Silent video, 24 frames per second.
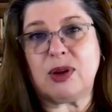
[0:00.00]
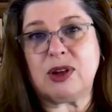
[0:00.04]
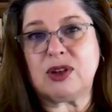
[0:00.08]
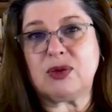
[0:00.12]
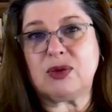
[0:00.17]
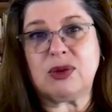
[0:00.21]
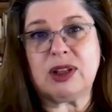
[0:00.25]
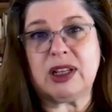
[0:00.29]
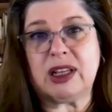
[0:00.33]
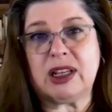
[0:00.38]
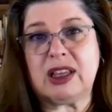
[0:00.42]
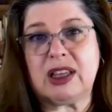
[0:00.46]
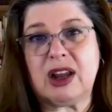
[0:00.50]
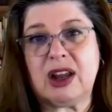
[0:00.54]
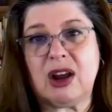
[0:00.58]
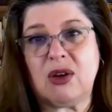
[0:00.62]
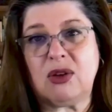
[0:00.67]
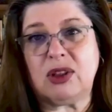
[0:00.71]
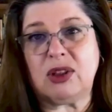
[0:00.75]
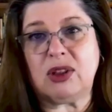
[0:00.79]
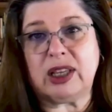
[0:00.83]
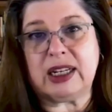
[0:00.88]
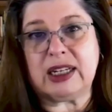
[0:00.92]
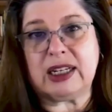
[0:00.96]
It's really the
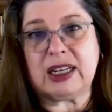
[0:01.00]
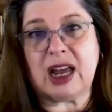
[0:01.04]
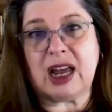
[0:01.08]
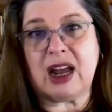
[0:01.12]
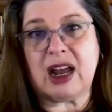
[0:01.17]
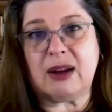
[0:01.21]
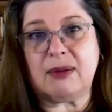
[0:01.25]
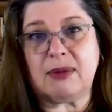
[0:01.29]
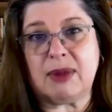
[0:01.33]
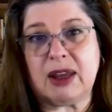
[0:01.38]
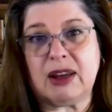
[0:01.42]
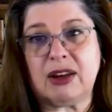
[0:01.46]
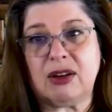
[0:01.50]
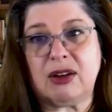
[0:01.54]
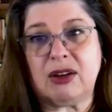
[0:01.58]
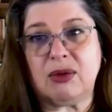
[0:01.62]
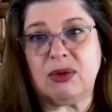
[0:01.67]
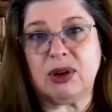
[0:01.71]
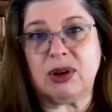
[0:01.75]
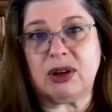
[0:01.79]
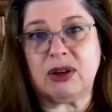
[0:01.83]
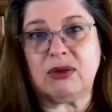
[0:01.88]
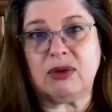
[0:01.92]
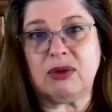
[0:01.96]
only time that
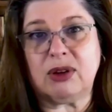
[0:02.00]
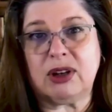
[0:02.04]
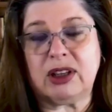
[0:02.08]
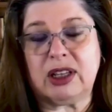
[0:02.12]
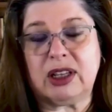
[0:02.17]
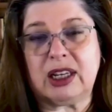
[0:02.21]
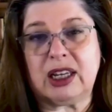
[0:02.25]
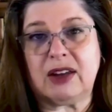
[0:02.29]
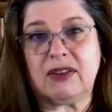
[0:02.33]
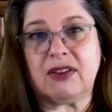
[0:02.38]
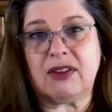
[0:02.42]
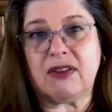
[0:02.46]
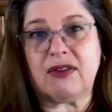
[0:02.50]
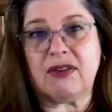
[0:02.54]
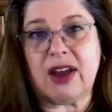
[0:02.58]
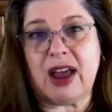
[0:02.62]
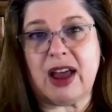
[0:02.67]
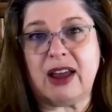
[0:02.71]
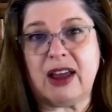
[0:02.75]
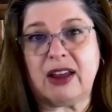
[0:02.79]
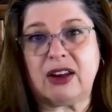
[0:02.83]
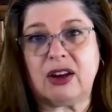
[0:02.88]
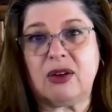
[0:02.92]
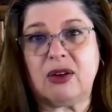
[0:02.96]
you really give a
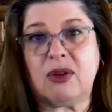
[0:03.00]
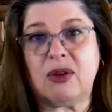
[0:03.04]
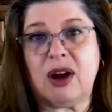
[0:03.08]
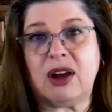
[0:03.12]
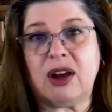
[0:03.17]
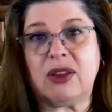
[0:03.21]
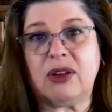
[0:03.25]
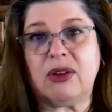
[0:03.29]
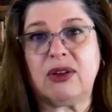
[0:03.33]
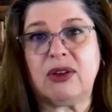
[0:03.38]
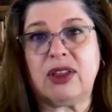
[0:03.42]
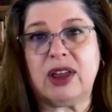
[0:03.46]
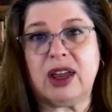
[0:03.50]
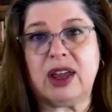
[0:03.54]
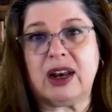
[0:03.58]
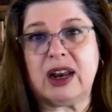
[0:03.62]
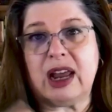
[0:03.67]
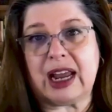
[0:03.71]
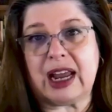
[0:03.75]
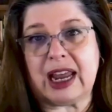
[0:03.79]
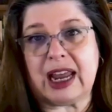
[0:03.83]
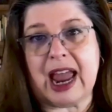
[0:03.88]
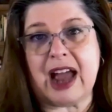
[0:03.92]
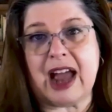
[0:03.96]
value other
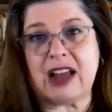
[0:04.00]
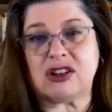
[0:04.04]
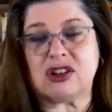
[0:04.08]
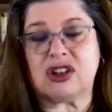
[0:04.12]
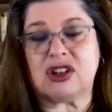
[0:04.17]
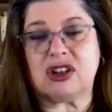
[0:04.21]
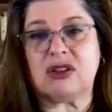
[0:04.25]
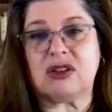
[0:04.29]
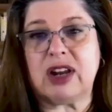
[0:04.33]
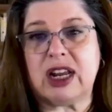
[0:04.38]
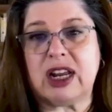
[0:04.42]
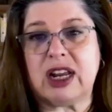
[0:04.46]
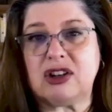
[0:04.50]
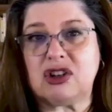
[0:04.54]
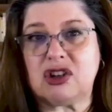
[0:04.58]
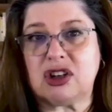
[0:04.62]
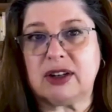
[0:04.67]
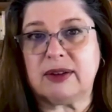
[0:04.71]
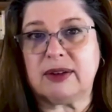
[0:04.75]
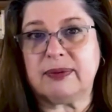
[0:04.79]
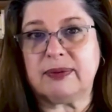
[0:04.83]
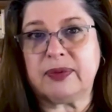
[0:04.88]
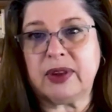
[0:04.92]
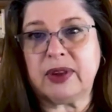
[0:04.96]
than a cash
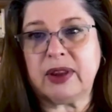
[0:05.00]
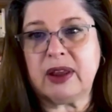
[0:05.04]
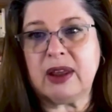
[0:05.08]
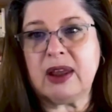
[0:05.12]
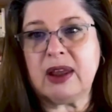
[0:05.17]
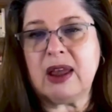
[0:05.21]
donation,